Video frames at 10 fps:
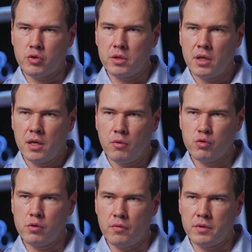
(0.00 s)
This tank
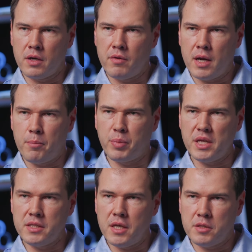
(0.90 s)
can sit down,
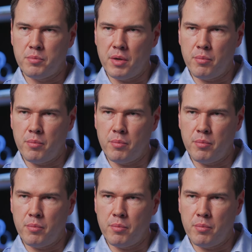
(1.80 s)
put its